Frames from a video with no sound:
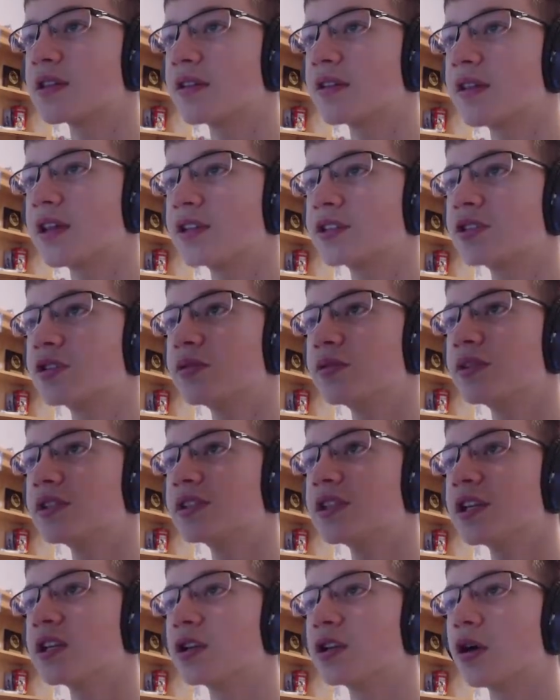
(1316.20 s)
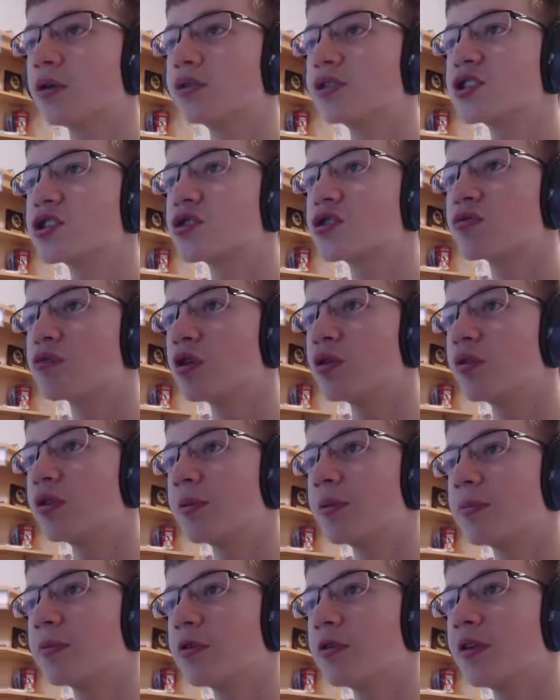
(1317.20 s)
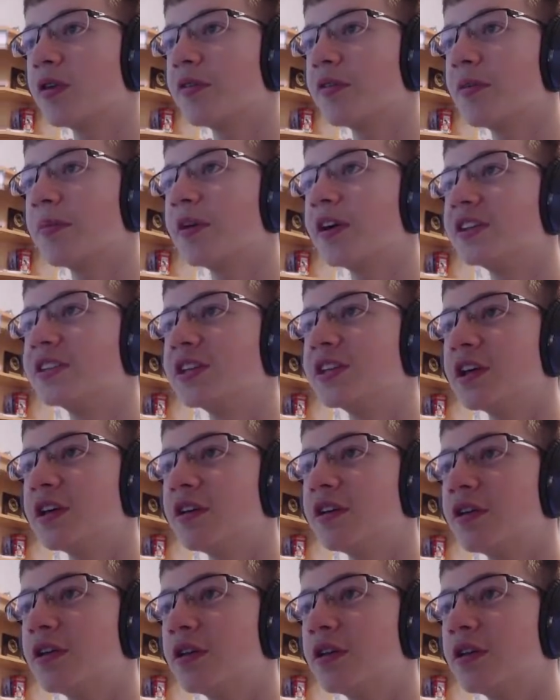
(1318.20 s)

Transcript: it goes through the blue that we place here